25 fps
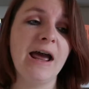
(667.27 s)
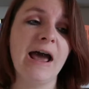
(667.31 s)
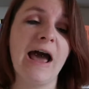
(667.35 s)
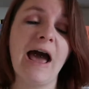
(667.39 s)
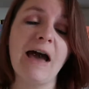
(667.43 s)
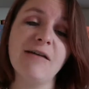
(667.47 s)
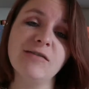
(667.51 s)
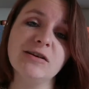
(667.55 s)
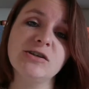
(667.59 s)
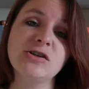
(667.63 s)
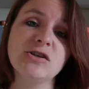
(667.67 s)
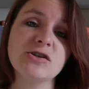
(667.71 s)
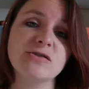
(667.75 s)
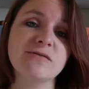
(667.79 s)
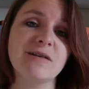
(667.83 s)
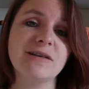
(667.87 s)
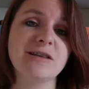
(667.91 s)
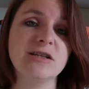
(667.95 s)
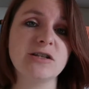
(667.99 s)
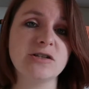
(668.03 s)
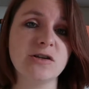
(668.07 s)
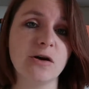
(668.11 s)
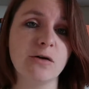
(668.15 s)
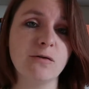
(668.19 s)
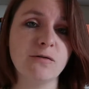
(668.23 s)
Having just
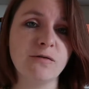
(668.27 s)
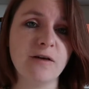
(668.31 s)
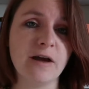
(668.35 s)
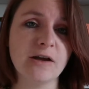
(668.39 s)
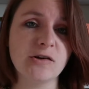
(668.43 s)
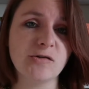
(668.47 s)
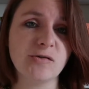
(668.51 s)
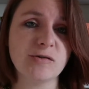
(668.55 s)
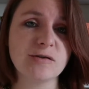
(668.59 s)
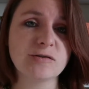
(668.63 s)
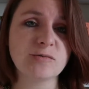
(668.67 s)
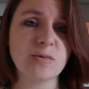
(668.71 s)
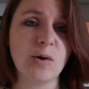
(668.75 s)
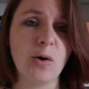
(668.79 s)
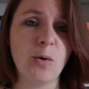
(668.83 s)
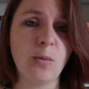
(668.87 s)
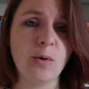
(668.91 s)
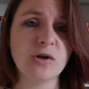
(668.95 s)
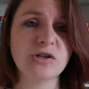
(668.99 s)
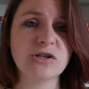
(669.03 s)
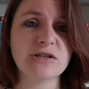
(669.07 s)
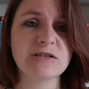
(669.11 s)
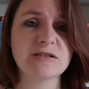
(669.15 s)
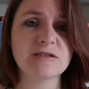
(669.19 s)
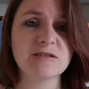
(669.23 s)
read The Doll Factory as well,
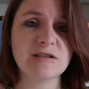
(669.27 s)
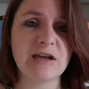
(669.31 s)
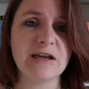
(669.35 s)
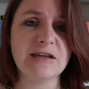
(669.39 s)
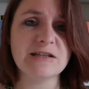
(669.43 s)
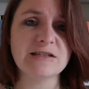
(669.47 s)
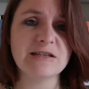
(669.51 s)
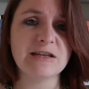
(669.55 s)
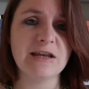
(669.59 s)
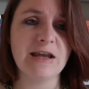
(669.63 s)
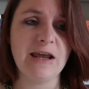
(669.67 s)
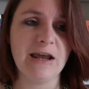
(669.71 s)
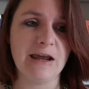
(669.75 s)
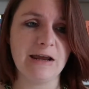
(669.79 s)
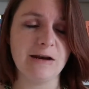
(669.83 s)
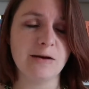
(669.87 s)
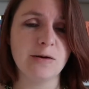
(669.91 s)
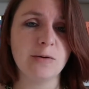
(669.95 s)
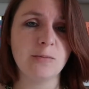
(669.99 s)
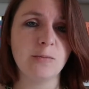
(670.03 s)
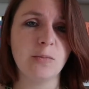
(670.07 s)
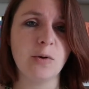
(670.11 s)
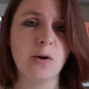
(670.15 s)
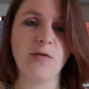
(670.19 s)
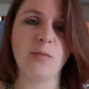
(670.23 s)
which is set
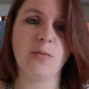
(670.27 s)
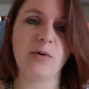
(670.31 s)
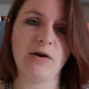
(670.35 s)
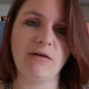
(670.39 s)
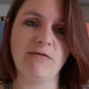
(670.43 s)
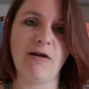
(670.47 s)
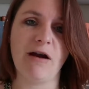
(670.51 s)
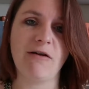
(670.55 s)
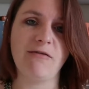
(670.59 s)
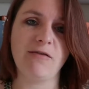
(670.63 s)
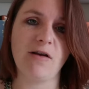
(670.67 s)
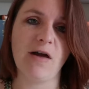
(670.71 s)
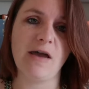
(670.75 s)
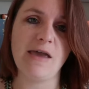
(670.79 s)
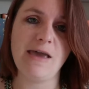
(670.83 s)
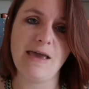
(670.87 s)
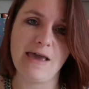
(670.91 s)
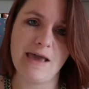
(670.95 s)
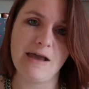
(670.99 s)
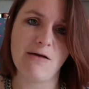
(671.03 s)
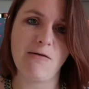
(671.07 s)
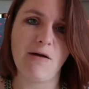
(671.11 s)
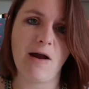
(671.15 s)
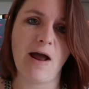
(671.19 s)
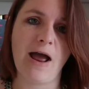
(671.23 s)
in the Pre-Raphaelite
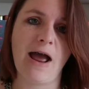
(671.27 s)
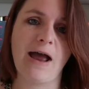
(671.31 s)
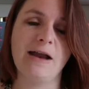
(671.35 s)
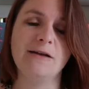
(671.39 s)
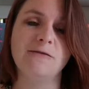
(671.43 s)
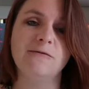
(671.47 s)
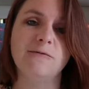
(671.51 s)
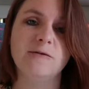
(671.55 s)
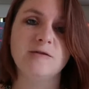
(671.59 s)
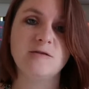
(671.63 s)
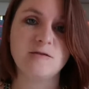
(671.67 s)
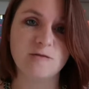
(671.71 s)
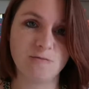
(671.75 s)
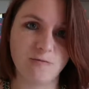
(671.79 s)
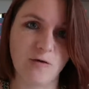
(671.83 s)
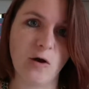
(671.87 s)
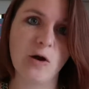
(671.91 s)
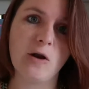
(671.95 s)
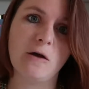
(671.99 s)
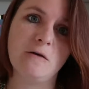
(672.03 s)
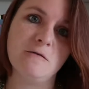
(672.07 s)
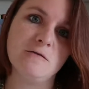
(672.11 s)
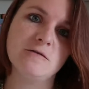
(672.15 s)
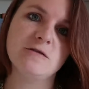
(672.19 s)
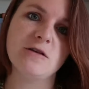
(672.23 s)
era and
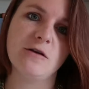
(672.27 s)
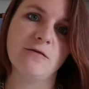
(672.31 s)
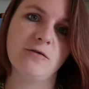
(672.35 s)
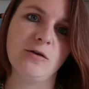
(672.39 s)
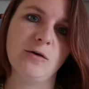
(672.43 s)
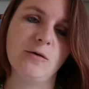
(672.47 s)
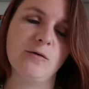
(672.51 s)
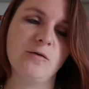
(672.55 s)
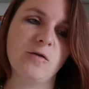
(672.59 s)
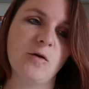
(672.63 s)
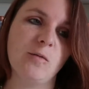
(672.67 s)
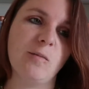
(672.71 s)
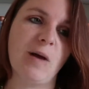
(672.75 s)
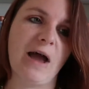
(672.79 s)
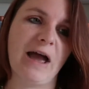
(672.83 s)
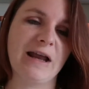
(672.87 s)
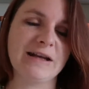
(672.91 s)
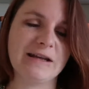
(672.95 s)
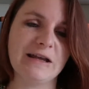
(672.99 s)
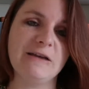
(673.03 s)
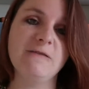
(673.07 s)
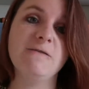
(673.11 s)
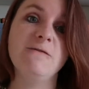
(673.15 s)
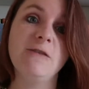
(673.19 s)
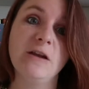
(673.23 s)
follows a few of them
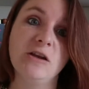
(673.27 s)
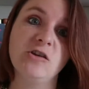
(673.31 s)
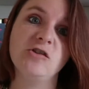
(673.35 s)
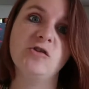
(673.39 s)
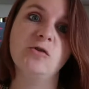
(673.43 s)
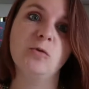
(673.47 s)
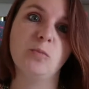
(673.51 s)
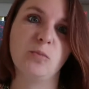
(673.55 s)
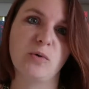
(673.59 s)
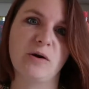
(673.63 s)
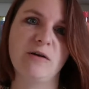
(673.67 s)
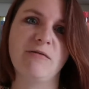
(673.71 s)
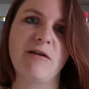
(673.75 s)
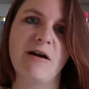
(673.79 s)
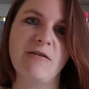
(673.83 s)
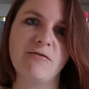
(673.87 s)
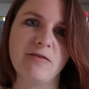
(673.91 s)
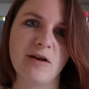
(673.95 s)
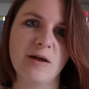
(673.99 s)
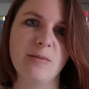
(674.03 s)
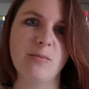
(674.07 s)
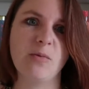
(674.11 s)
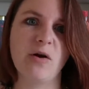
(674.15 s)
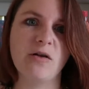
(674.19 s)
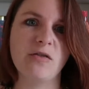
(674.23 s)
and a fictional
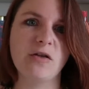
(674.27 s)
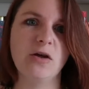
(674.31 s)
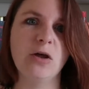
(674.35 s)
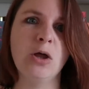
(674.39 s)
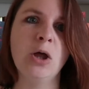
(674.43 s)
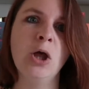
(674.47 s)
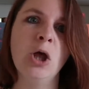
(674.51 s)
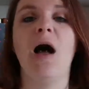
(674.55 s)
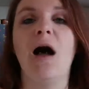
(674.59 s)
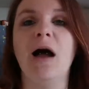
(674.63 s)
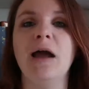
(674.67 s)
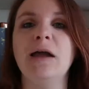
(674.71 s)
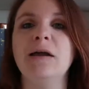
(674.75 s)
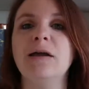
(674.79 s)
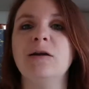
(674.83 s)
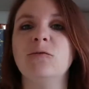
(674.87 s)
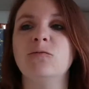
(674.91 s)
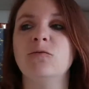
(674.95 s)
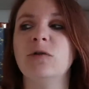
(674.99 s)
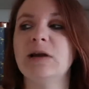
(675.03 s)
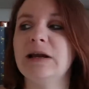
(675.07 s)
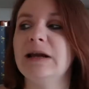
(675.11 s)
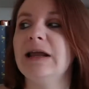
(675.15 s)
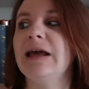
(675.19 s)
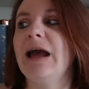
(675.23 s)
Pre-Raphaelite brother, I
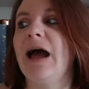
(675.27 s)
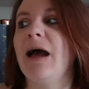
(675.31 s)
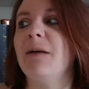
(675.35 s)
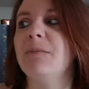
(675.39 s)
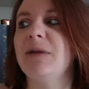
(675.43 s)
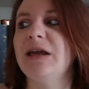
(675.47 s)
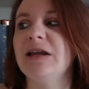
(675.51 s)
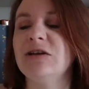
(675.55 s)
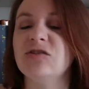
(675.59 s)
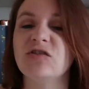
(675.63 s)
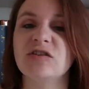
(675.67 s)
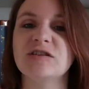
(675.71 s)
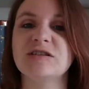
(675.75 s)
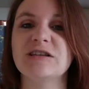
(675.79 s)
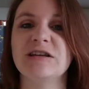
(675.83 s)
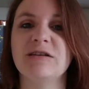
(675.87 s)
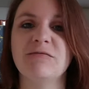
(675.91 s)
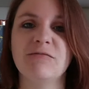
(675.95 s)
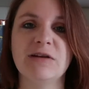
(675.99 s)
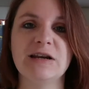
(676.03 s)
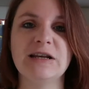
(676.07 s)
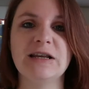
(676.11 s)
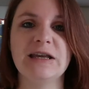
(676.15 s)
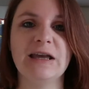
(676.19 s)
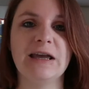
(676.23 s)
really am interested
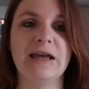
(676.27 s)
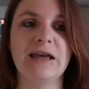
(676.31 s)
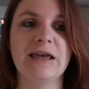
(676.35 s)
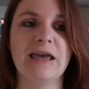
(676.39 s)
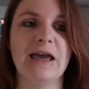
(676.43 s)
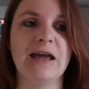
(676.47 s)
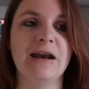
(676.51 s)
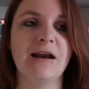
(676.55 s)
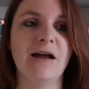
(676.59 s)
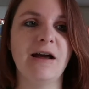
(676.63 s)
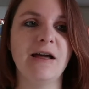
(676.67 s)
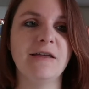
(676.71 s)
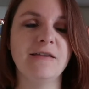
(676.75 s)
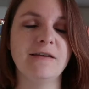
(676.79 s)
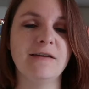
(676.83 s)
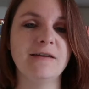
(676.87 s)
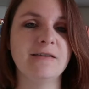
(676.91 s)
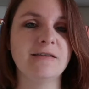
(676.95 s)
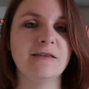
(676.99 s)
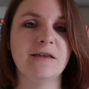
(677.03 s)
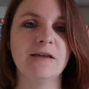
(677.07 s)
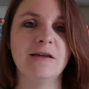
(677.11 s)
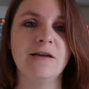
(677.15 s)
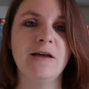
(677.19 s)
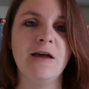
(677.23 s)
in reading it again. I
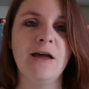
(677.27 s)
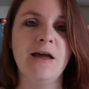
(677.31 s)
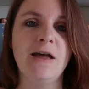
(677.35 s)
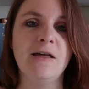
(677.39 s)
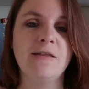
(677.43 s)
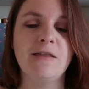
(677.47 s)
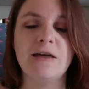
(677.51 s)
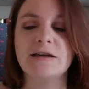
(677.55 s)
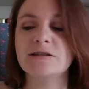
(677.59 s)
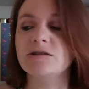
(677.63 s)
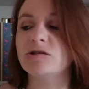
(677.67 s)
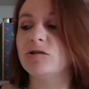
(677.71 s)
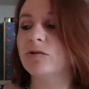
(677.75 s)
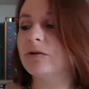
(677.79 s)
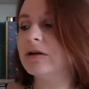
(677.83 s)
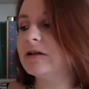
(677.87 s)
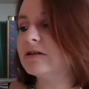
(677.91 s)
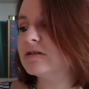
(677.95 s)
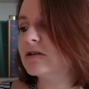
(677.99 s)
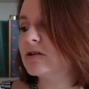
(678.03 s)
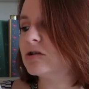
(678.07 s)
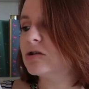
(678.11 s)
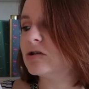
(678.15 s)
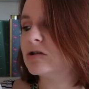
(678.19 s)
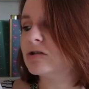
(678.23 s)
think that their
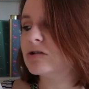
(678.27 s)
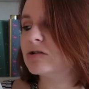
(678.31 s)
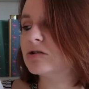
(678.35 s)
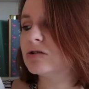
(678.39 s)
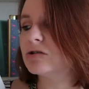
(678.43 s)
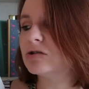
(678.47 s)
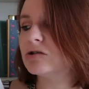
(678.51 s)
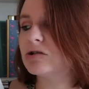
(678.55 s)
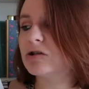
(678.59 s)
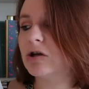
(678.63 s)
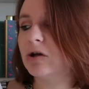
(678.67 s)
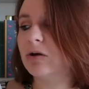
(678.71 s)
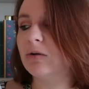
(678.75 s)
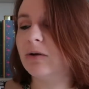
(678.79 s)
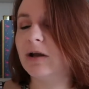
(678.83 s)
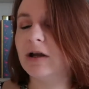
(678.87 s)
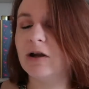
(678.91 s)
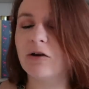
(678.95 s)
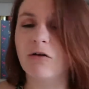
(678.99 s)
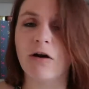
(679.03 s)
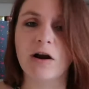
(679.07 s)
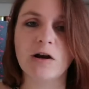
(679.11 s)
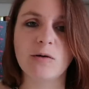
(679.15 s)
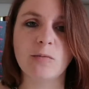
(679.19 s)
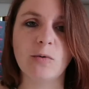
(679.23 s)
stories are just so
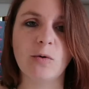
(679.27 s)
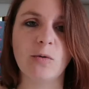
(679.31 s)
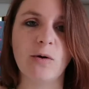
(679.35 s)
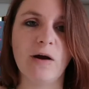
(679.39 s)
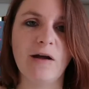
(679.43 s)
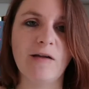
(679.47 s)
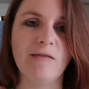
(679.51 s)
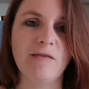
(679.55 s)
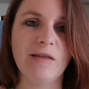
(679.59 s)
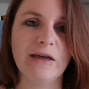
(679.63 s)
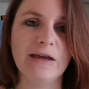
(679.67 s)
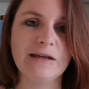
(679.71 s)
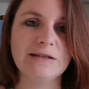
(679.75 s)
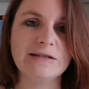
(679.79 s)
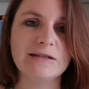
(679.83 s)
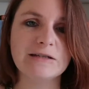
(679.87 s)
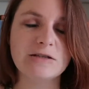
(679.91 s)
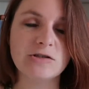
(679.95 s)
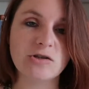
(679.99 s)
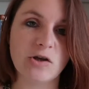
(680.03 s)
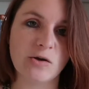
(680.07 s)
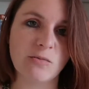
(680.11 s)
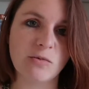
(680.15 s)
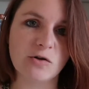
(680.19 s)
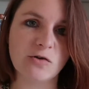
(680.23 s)
incredible, and they
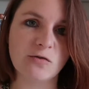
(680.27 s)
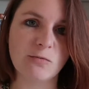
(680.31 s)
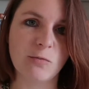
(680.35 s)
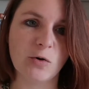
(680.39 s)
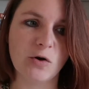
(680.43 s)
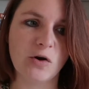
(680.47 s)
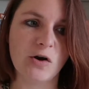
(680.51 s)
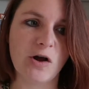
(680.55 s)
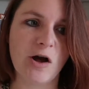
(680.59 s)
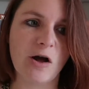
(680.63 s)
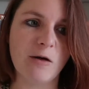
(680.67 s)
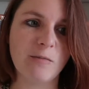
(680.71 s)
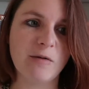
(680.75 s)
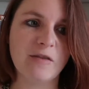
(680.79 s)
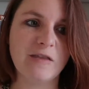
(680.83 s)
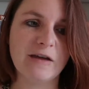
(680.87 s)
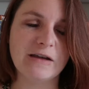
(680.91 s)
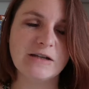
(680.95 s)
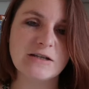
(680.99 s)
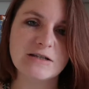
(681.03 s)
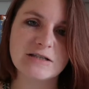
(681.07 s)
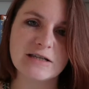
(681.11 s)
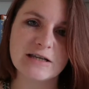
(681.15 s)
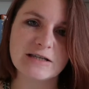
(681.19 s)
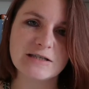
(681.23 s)
did so much for modern art, but
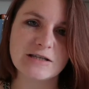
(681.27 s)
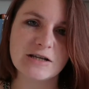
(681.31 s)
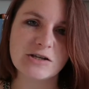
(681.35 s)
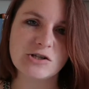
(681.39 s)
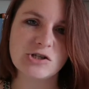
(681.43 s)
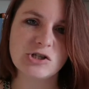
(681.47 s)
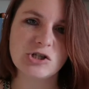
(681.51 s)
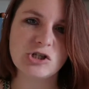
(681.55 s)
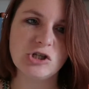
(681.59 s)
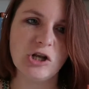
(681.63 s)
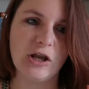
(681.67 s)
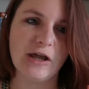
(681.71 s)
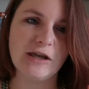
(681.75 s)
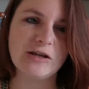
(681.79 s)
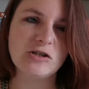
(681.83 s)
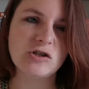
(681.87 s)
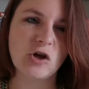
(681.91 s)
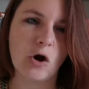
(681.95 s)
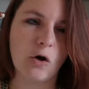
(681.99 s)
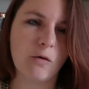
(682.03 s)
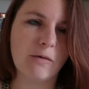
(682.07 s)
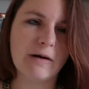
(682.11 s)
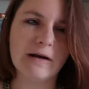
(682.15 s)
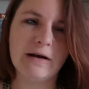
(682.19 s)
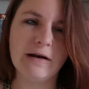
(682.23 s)
they just had such like
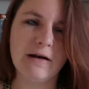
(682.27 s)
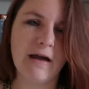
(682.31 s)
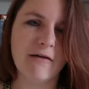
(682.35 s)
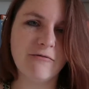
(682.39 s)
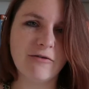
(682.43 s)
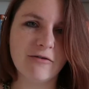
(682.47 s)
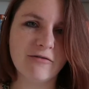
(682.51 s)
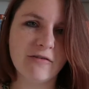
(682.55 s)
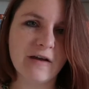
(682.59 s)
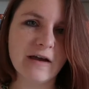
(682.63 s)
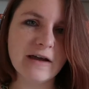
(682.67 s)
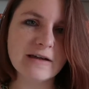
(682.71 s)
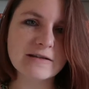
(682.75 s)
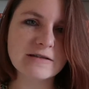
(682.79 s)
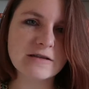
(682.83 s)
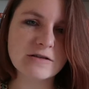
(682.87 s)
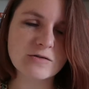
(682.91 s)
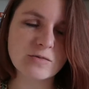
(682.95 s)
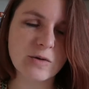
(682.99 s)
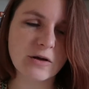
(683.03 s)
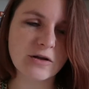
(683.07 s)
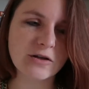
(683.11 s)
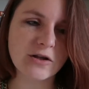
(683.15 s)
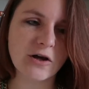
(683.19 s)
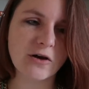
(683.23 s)
torrid love affairs
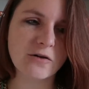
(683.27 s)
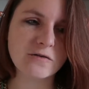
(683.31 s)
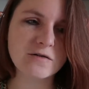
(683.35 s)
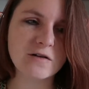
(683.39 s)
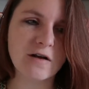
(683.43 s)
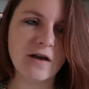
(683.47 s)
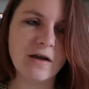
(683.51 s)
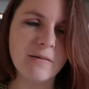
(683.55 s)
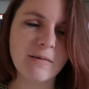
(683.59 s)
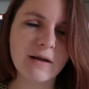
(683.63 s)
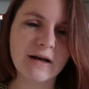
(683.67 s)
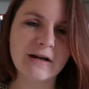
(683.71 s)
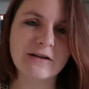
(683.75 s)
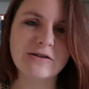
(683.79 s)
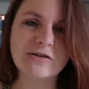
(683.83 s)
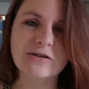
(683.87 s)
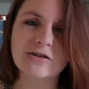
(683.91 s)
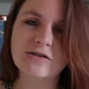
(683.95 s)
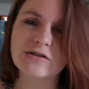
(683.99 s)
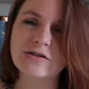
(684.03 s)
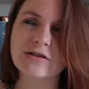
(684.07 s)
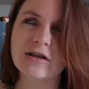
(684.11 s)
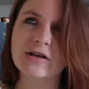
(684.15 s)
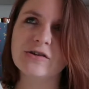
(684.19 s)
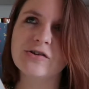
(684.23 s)
as well the whole time, and it's
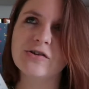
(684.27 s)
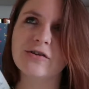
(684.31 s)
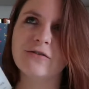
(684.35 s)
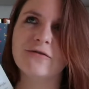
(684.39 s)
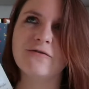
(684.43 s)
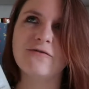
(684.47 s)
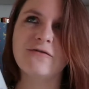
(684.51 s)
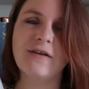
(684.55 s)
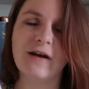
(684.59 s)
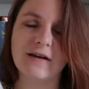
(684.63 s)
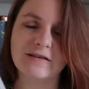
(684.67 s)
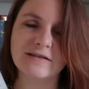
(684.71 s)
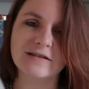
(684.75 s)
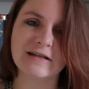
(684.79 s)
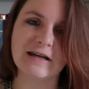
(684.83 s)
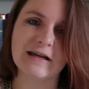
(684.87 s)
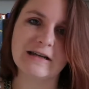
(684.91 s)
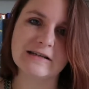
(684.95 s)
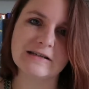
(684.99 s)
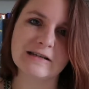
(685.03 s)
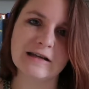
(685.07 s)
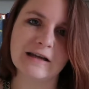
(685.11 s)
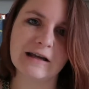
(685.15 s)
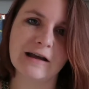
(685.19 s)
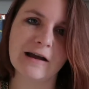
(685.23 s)
just such a
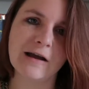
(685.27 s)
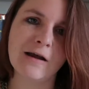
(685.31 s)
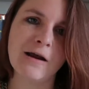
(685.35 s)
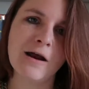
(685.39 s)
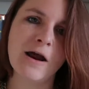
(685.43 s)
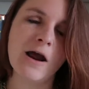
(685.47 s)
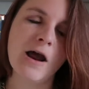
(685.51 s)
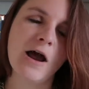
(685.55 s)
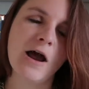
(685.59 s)
fascinating